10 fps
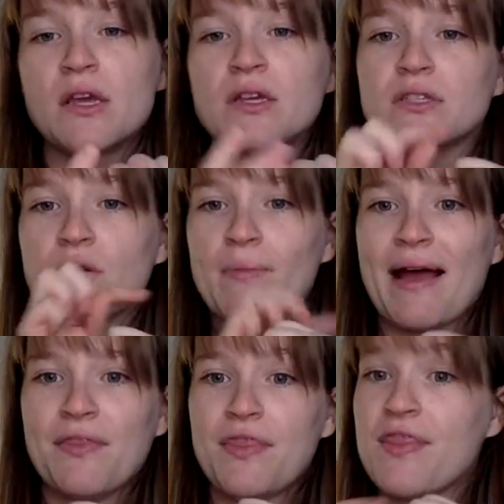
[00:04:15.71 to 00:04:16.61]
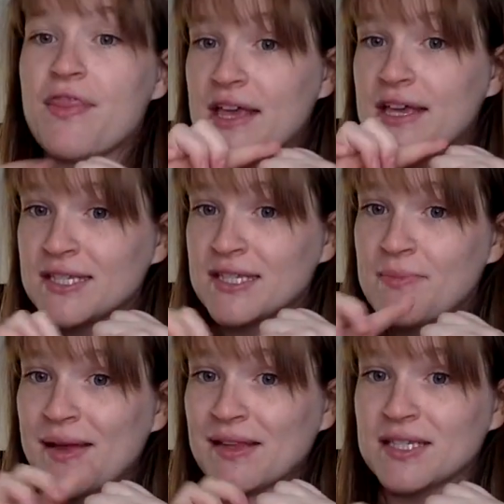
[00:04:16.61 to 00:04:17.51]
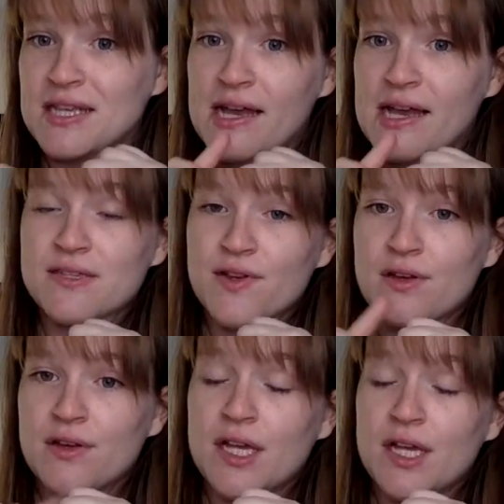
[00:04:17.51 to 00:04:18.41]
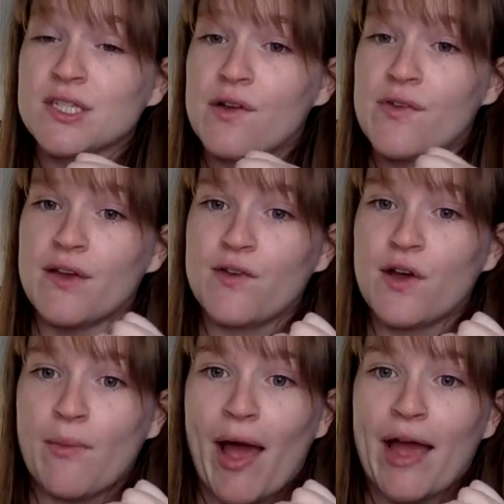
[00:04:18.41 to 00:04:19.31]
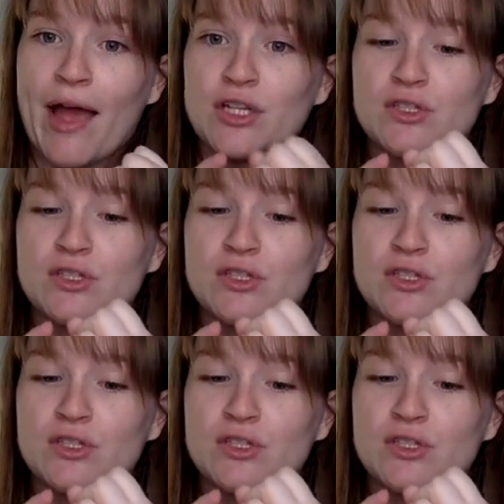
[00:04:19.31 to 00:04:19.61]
So about this is about the size of a serving of carbohydrates.